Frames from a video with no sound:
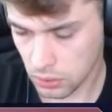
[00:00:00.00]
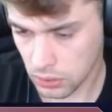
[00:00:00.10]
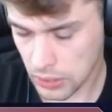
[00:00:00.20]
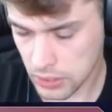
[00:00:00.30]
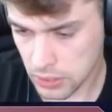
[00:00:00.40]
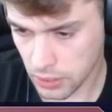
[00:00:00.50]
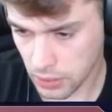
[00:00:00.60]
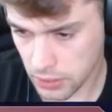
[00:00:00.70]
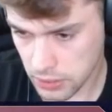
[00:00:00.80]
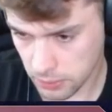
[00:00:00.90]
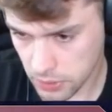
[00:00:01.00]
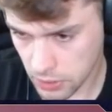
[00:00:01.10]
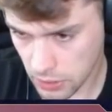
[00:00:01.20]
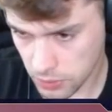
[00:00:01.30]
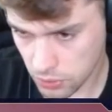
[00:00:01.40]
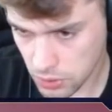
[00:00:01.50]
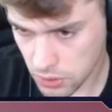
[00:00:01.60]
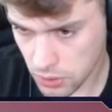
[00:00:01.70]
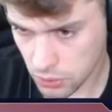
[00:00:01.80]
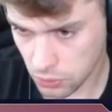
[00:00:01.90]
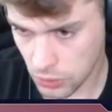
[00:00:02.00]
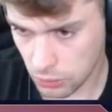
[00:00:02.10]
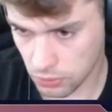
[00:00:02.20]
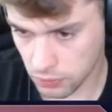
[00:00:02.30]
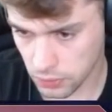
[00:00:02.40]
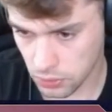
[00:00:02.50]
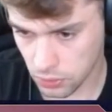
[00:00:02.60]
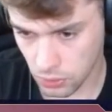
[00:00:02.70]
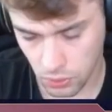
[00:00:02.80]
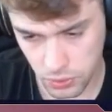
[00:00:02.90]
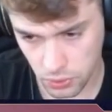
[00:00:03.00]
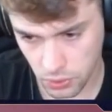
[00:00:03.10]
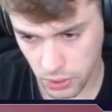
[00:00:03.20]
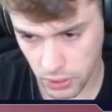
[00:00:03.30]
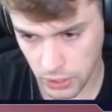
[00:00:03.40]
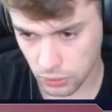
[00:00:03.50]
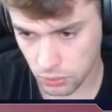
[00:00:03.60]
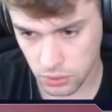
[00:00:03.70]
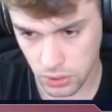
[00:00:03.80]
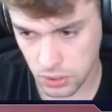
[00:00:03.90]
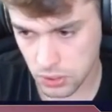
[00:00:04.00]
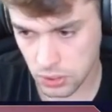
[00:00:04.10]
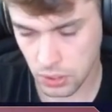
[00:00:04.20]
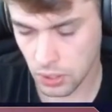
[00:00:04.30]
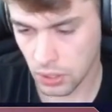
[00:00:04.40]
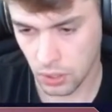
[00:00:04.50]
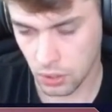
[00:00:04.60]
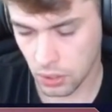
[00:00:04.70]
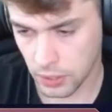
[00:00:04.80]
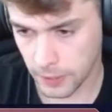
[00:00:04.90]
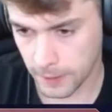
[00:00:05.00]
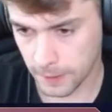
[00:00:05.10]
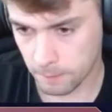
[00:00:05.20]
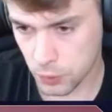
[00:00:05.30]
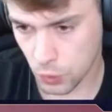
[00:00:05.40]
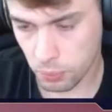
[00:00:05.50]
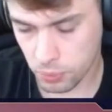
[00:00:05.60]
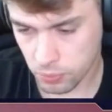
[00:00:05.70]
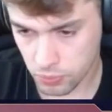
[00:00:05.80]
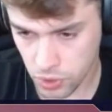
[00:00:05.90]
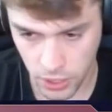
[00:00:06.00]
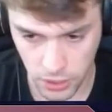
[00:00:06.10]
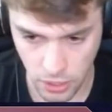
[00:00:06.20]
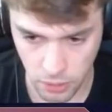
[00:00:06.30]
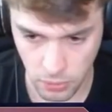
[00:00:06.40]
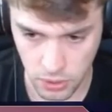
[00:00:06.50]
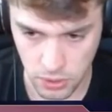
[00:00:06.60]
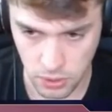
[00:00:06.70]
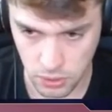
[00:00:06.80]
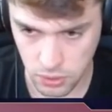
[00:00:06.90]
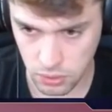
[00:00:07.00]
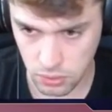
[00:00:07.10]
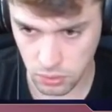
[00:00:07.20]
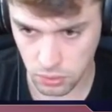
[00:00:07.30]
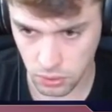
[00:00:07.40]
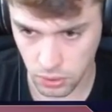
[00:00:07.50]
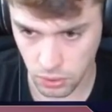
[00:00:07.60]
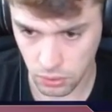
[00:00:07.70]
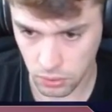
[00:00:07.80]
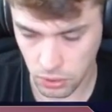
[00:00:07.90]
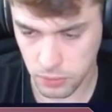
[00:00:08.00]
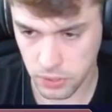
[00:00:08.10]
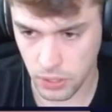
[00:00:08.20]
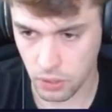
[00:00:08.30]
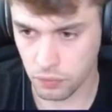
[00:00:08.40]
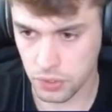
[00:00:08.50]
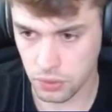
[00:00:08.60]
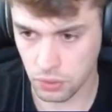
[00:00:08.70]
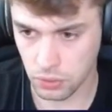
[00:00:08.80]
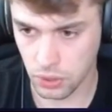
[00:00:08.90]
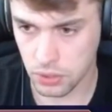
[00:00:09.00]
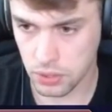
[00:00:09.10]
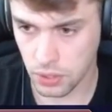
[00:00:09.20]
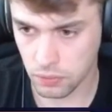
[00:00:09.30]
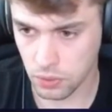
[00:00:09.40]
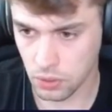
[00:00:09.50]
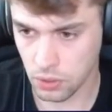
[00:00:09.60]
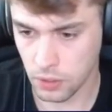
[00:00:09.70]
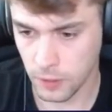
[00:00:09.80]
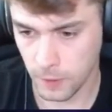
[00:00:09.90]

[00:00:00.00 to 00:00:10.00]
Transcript: that's the case sometimes, you just need to deal with it. Also, he cannot just stop checking me since he himself is not that safe there.